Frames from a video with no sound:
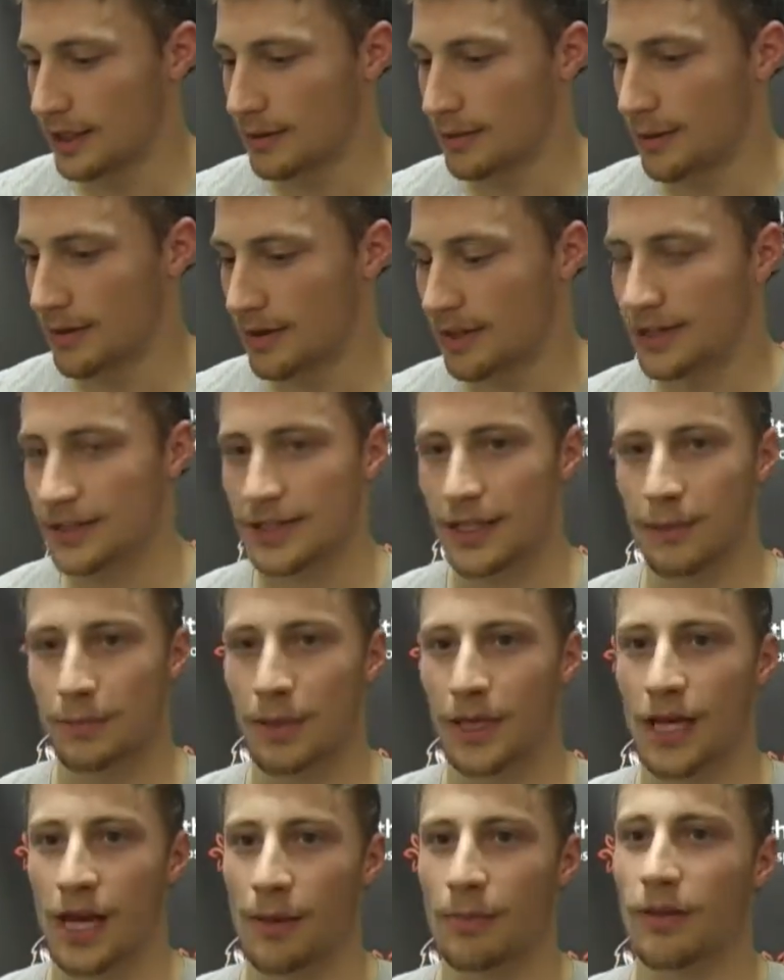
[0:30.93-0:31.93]
I think it's going
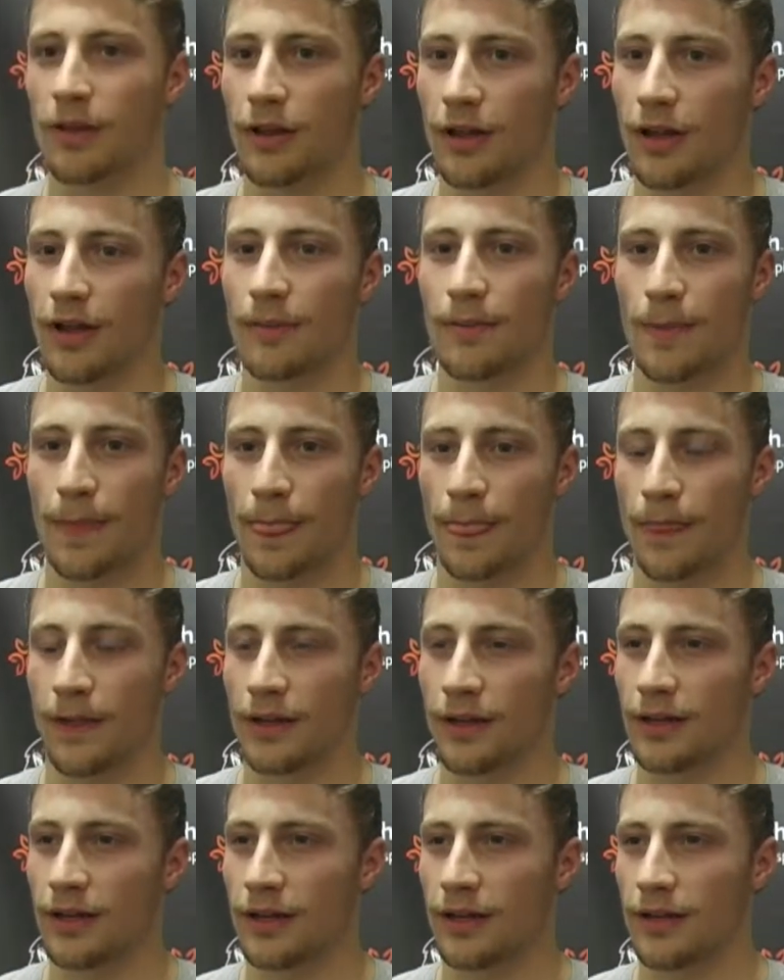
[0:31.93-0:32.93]
to pick up a lot.
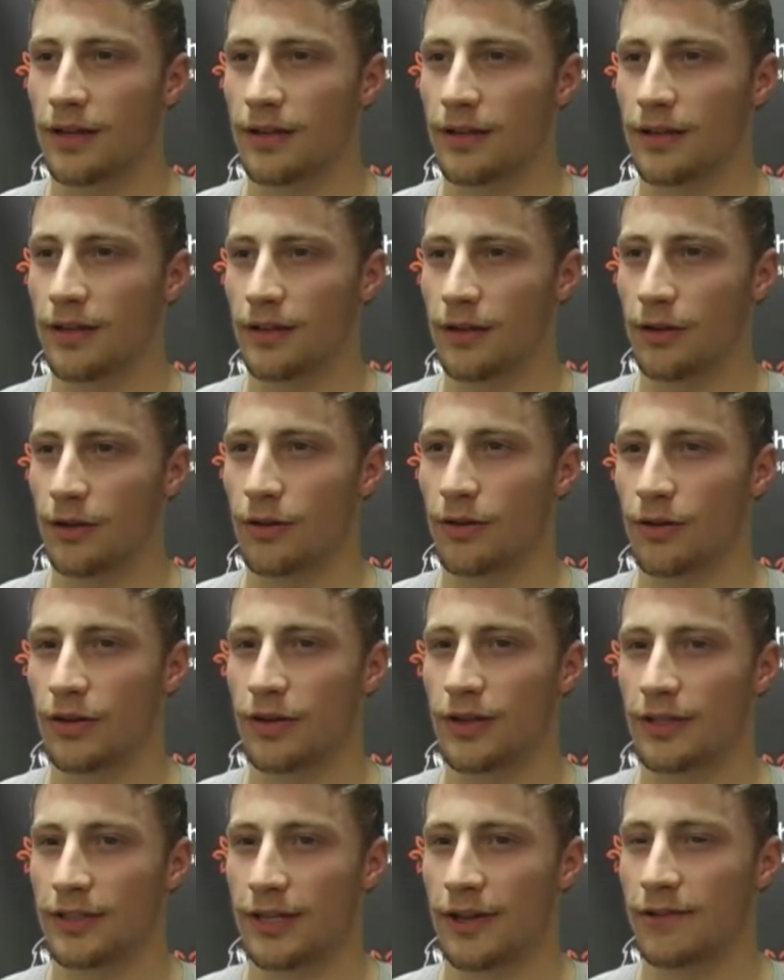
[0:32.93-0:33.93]
They're going to, you know, they're
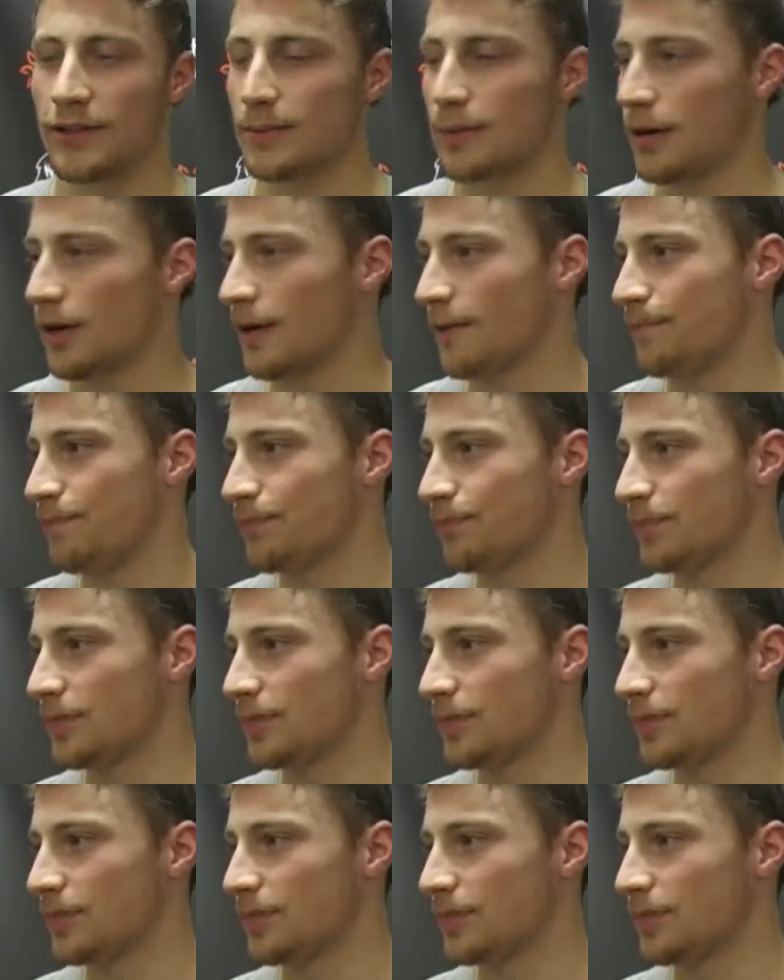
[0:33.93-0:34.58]
in a tough spot.